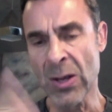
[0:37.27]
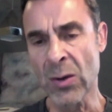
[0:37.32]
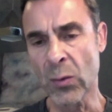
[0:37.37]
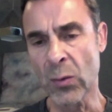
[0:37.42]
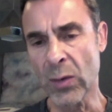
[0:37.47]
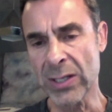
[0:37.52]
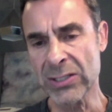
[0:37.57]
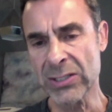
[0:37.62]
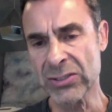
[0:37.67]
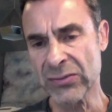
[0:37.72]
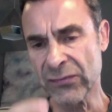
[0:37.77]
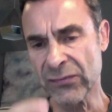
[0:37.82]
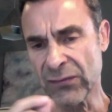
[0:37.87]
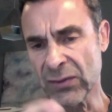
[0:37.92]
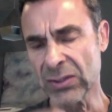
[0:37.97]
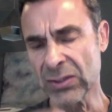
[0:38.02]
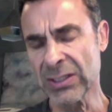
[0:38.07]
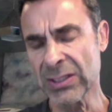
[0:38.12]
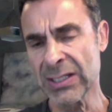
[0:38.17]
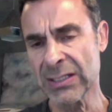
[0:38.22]
What is
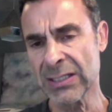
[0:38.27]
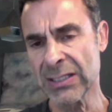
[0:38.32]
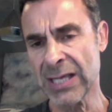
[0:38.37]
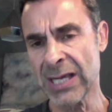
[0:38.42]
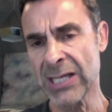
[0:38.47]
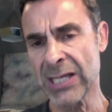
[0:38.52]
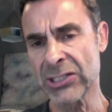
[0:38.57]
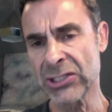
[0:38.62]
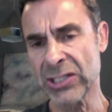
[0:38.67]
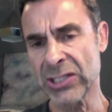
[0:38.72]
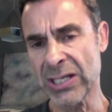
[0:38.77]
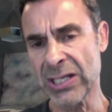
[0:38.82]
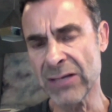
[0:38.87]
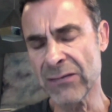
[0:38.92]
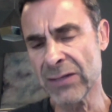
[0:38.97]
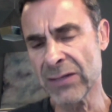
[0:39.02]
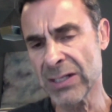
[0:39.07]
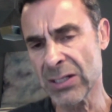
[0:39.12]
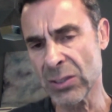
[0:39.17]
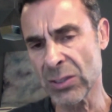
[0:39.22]
fully engaged,
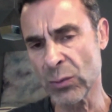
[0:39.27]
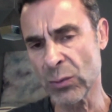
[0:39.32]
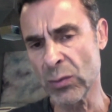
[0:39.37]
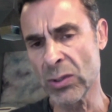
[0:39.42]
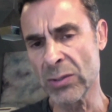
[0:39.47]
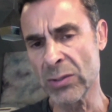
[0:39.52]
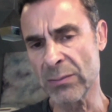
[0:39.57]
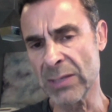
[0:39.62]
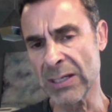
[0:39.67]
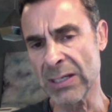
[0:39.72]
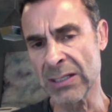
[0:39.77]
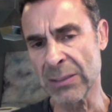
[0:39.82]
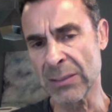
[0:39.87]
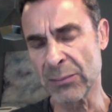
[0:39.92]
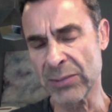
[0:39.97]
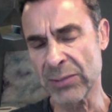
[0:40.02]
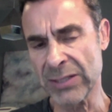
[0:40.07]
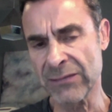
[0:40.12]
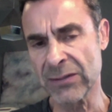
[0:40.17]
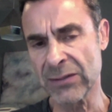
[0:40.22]
even in the womb, in a
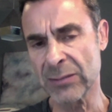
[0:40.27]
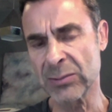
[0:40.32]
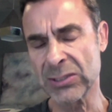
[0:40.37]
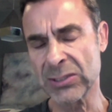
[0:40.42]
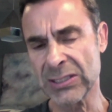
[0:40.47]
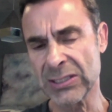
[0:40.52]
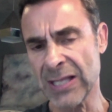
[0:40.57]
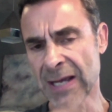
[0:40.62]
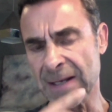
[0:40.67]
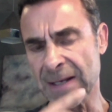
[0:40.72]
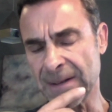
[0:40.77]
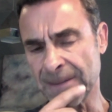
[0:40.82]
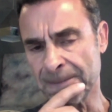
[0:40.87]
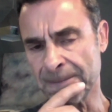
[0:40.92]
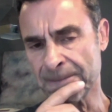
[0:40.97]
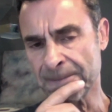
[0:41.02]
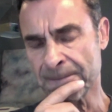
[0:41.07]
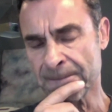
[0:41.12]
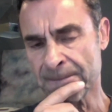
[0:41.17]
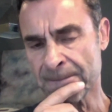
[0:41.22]
preverbal state,
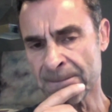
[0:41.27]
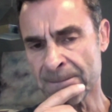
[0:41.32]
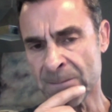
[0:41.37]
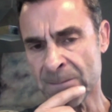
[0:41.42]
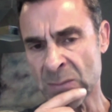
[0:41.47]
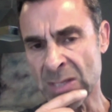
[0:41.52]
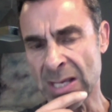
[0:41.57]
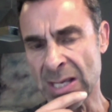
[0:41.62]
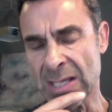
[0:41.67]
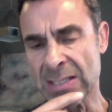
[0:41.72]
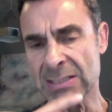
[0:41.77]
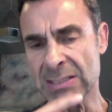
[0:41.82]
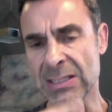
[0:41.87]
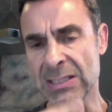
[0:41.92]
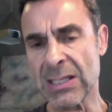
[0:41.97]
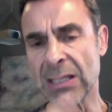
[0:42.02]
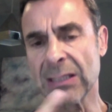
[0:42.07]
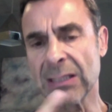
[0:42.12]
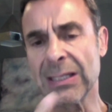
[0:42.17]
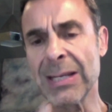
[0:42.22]
is
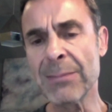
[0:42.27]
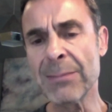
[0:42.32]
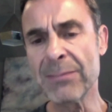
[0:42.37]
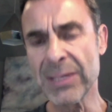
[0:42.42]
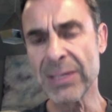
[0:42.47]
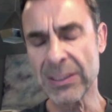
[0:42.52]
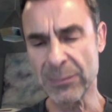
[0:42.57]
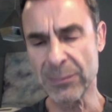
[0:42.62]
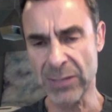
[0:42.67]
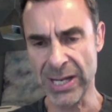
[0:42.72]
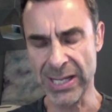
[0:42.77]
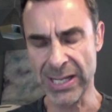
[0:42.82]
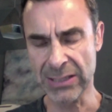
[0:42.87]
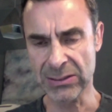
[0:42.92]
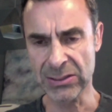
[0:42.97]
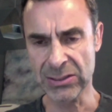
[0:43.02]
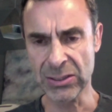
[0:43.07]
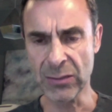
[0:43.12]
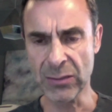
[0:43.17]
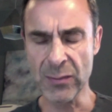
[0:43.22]
the limbic
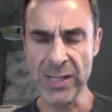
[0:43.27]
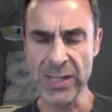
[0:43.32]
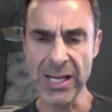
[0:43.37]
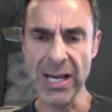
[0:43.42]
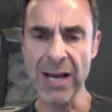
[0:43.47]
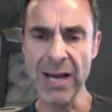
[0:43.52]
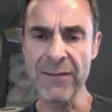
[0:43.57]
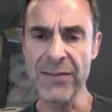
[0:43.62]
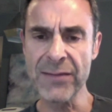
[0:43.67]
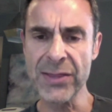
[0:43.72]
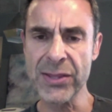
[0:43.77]
brain. So we have